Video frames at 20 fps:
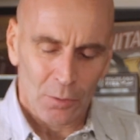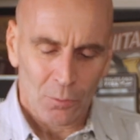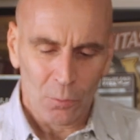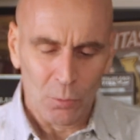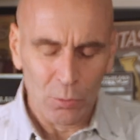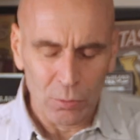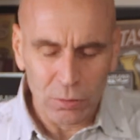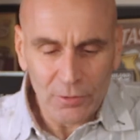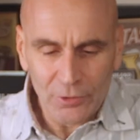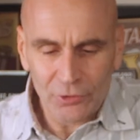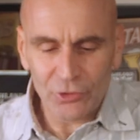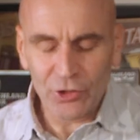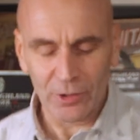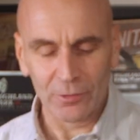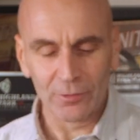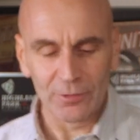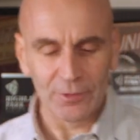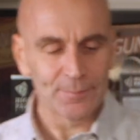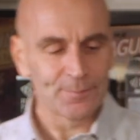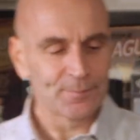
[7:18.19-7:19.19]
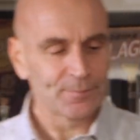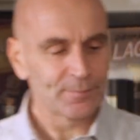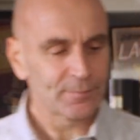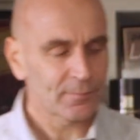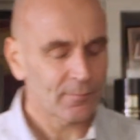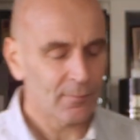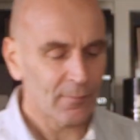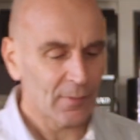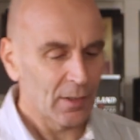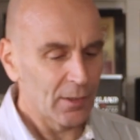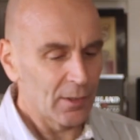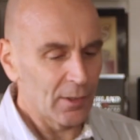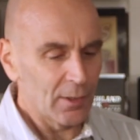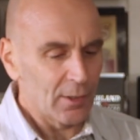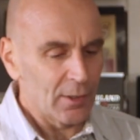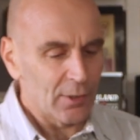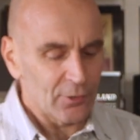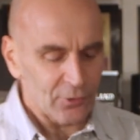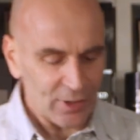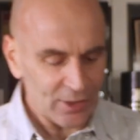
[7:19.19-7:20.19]
Whoa, chilled.
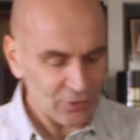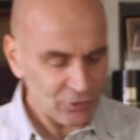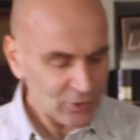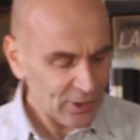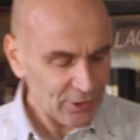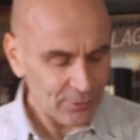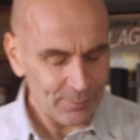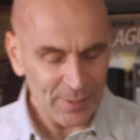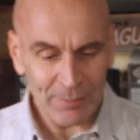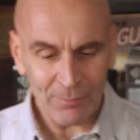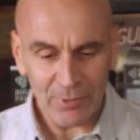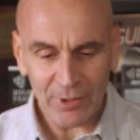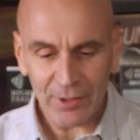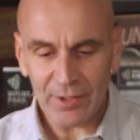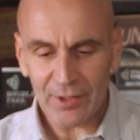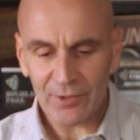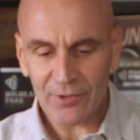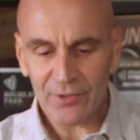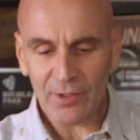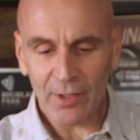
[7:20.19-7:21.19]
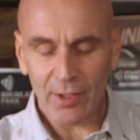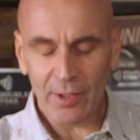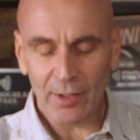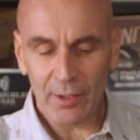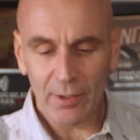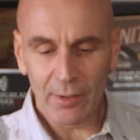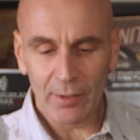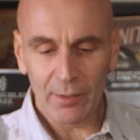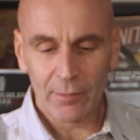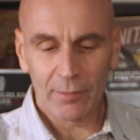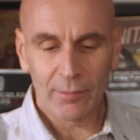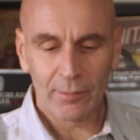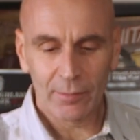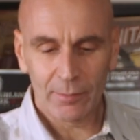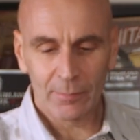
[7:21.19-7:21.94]
So actually I remember that